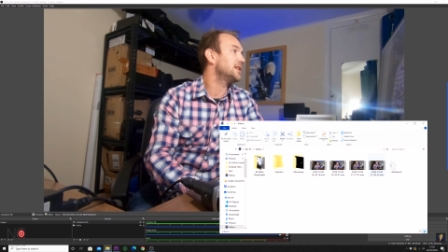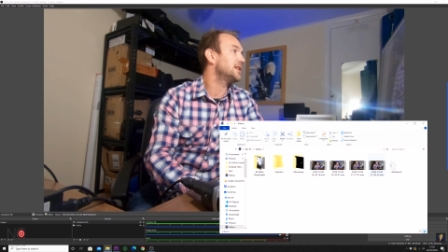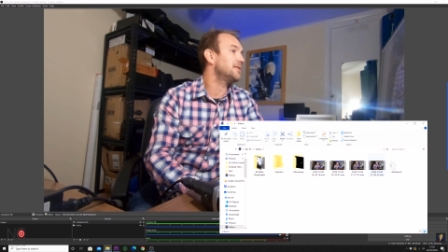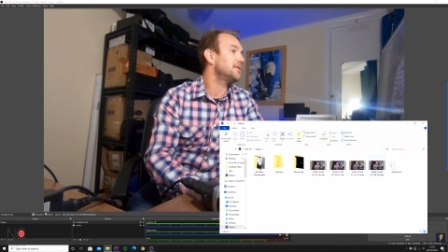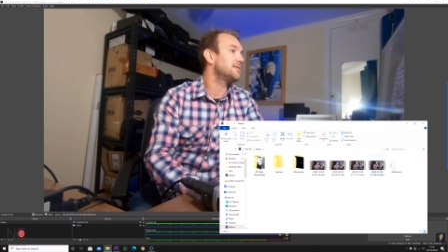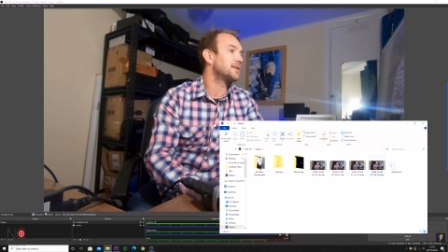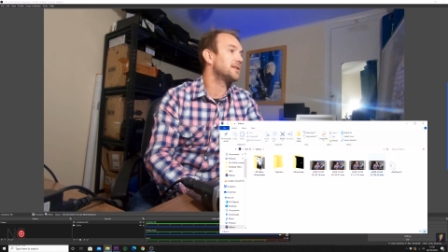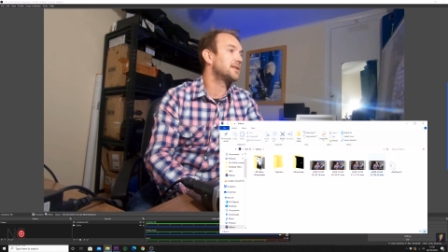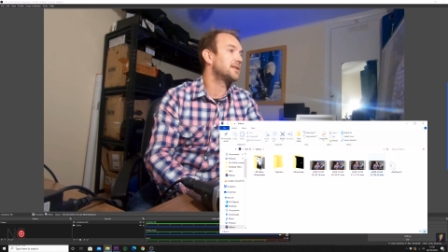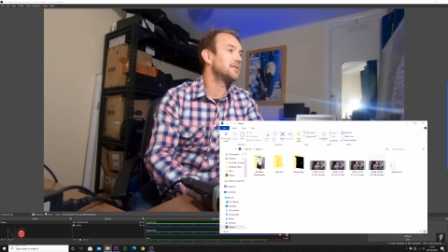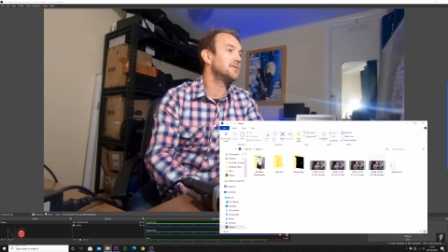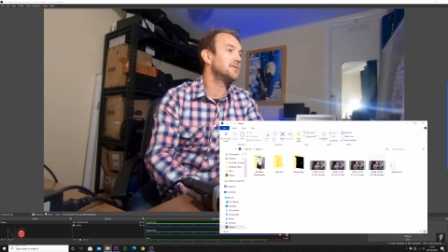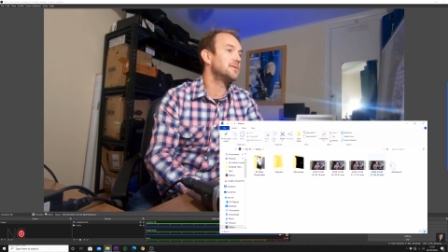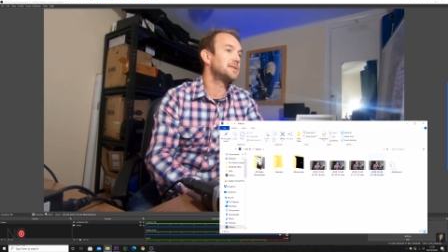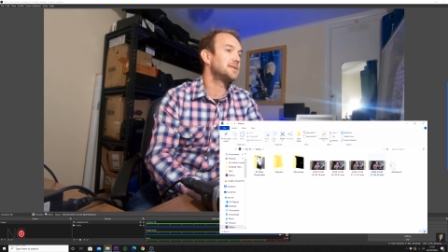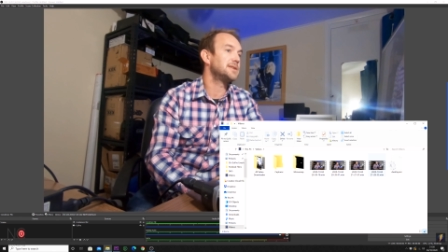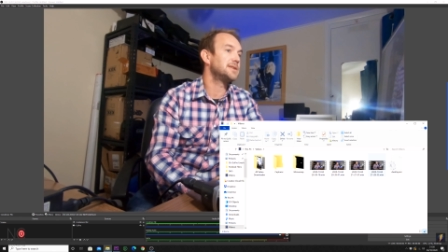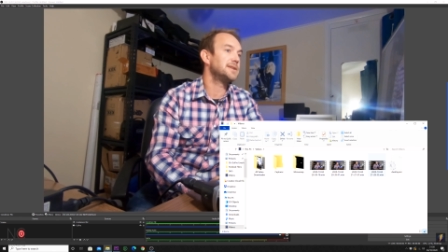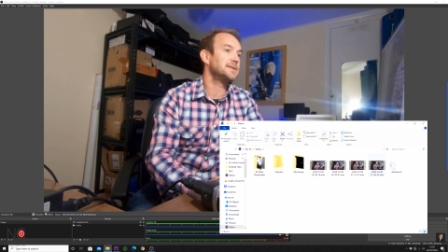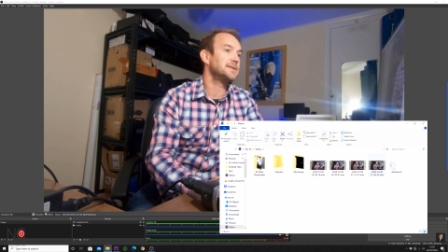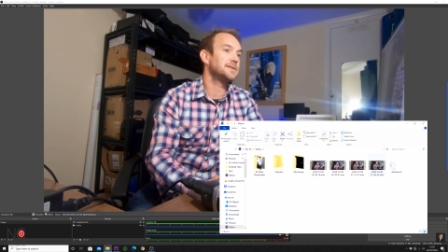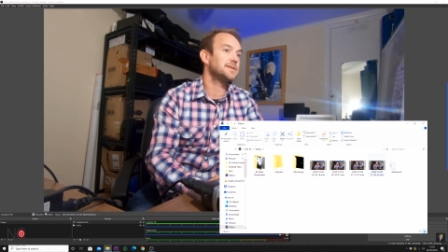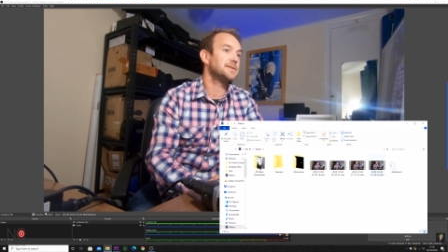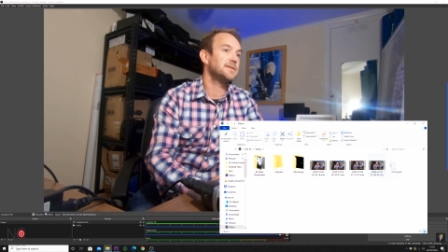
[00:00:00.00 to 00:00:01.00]
find the most
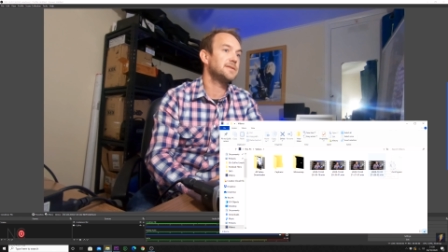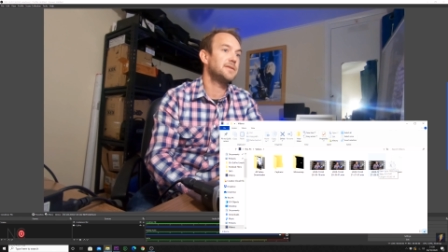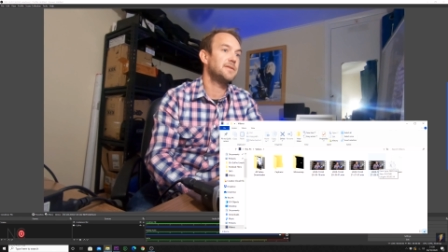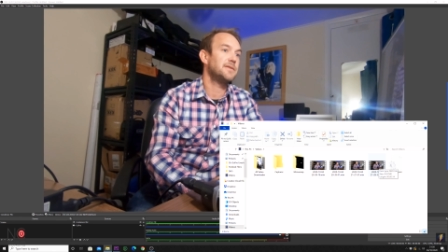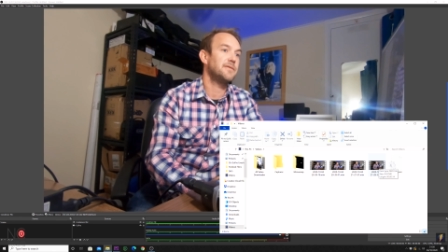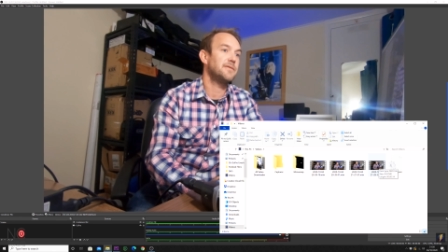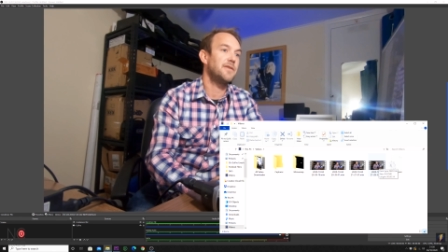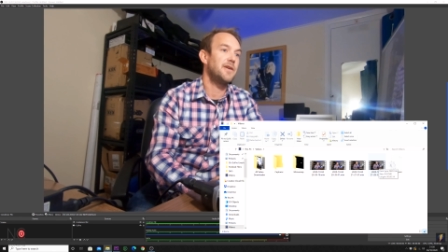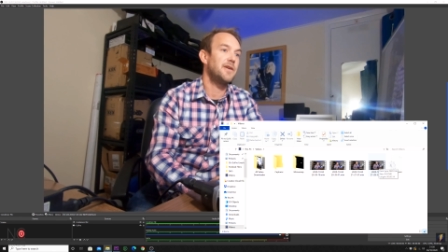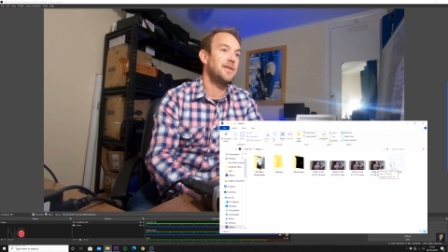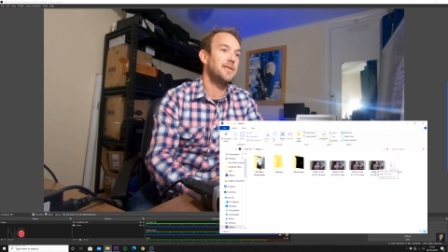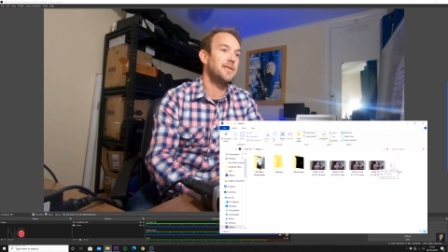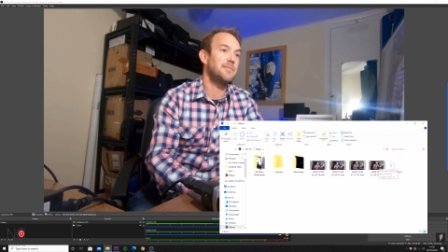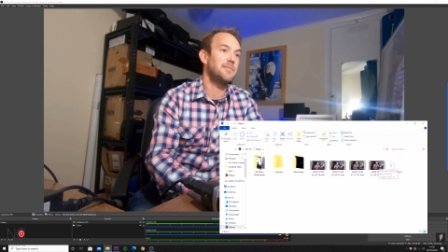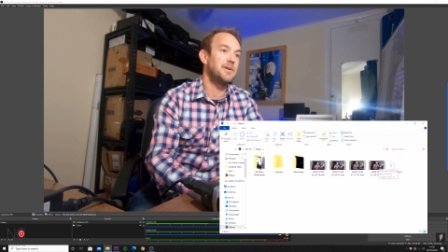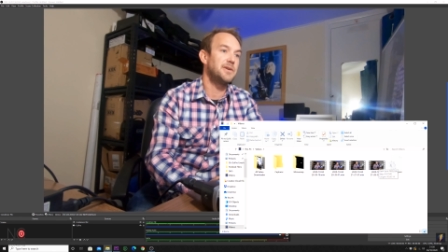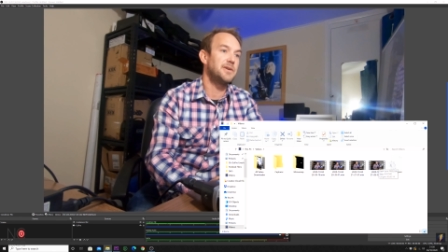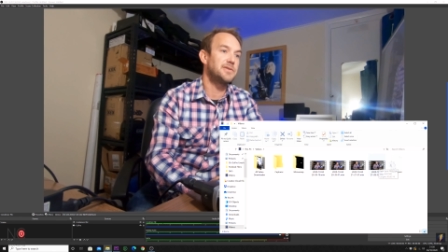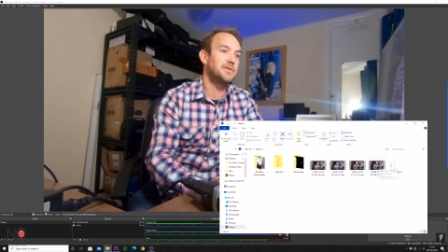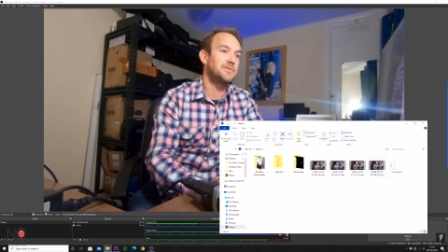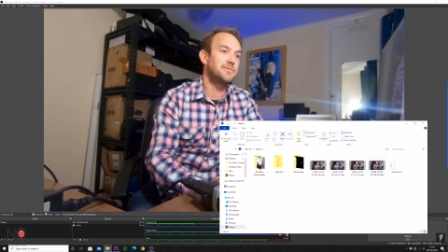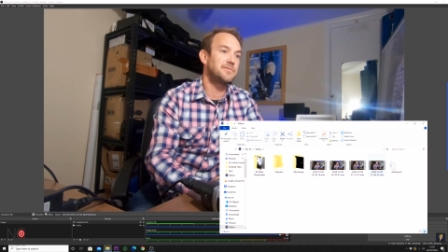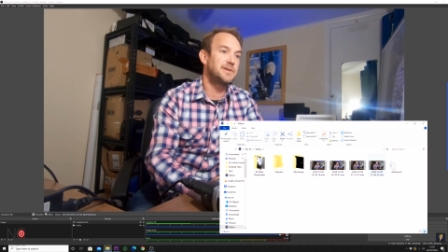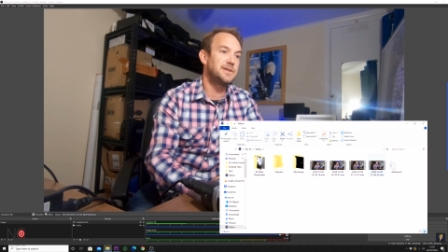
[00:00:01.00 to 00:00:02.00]
recent one,
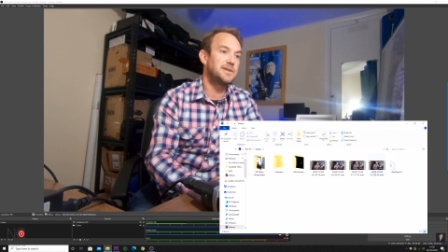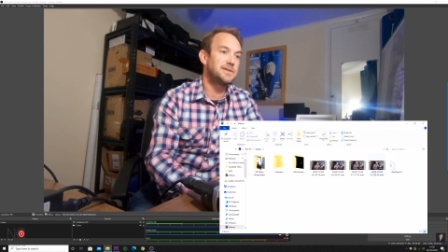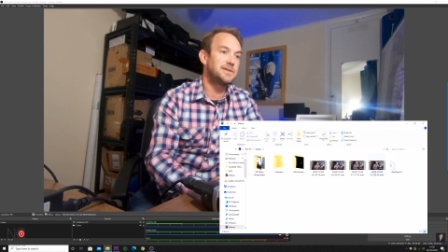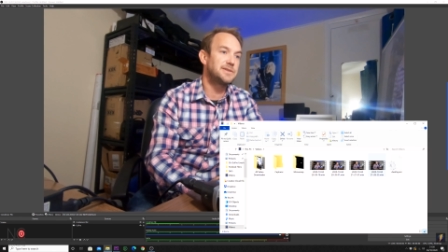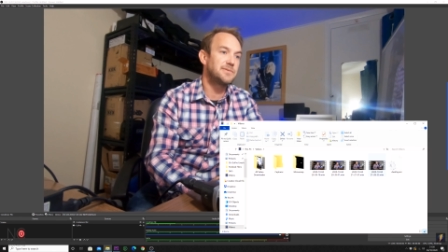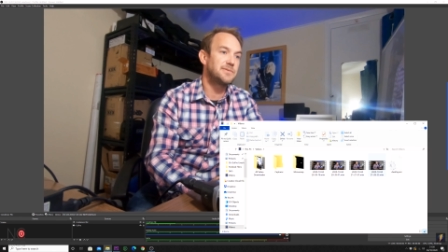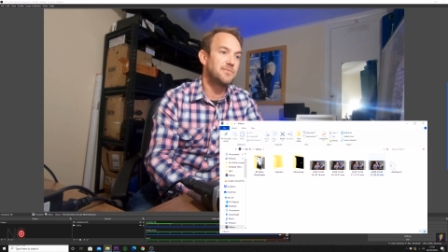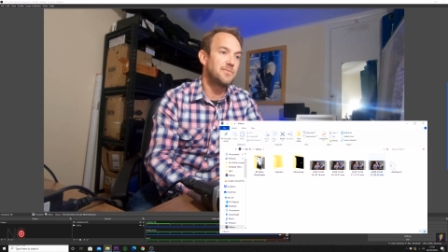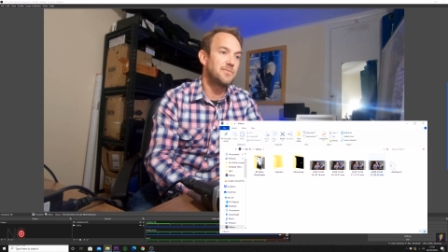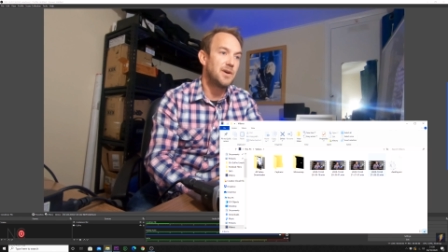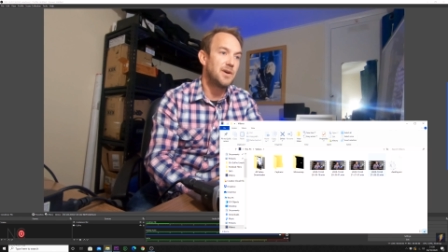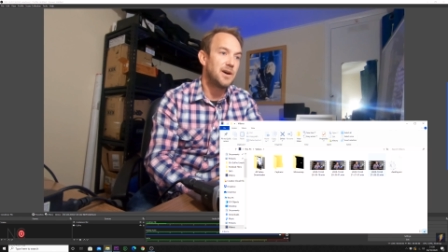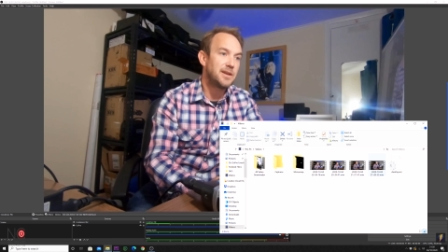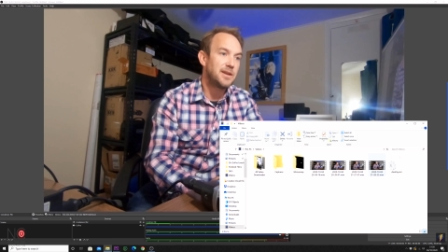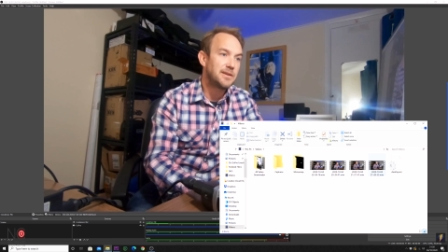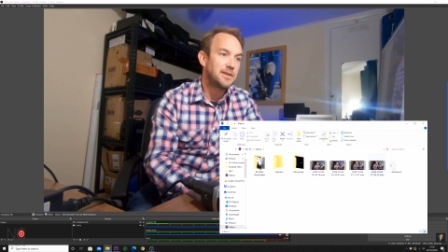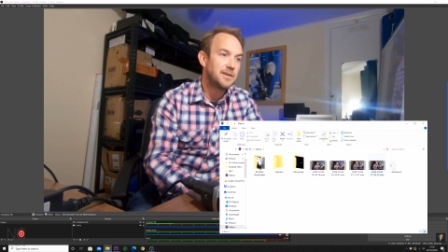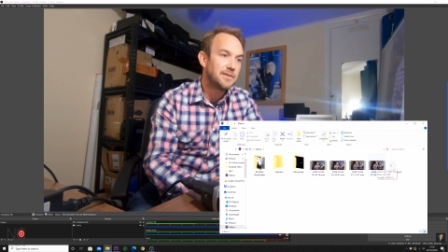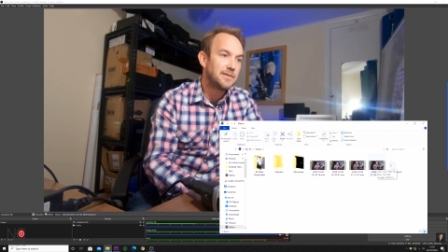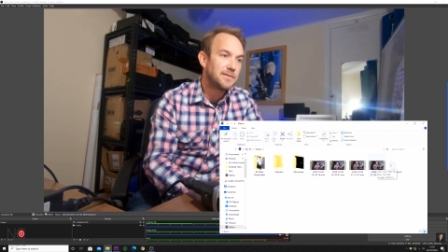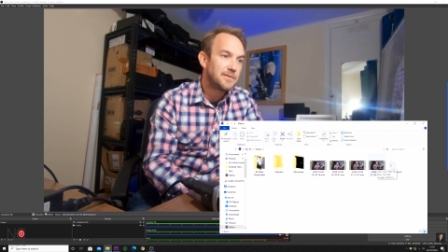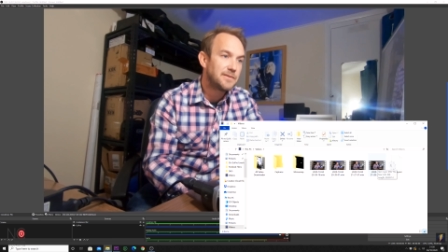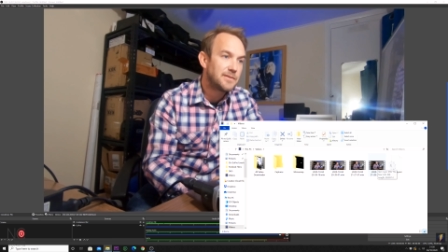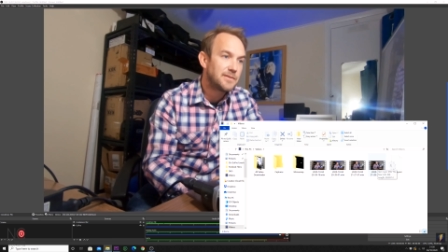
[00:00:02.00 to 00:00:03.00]

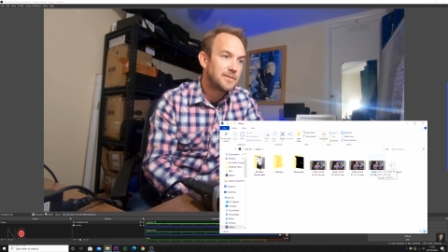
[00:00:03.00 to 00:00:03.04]
which I